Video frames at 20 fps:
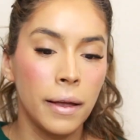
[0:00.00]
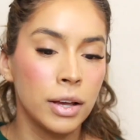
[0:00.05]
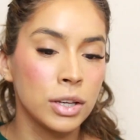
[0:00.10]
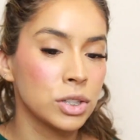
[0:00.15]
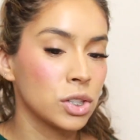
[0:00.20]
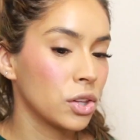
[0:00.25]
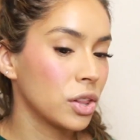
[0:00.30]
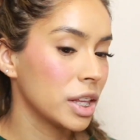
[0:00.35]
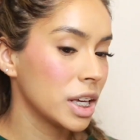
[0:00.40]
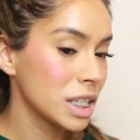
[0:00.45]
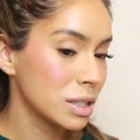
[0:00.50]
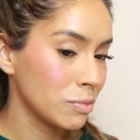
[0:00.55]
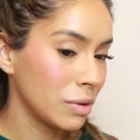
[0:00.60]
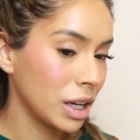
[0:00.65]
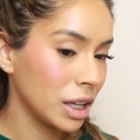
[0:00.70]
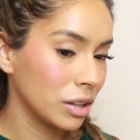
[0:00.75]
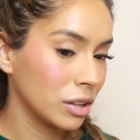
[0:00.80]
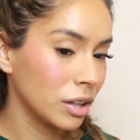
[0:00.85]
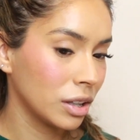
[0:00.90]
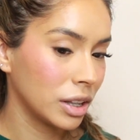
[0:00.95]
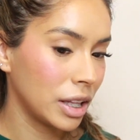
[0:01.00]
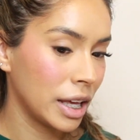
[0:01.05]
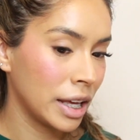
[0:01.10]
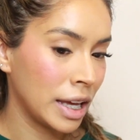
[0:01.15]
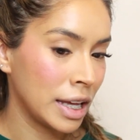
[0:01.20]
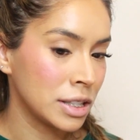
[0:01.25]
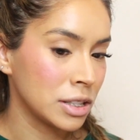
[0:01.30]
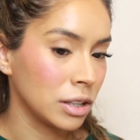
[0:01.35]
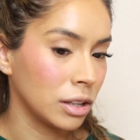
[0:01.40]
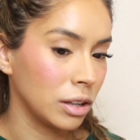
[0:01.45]
So this might look like
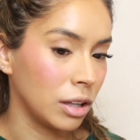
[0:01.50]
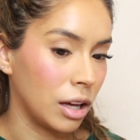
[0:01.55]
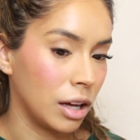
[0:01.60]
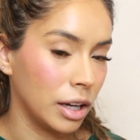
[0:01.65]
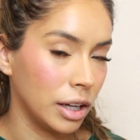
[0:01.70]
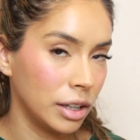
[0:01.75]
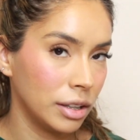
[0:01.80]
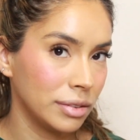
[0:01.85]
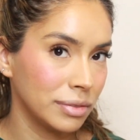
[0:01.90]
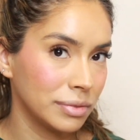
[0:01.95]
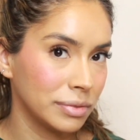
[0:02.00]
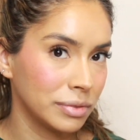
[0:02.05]
it's a lot,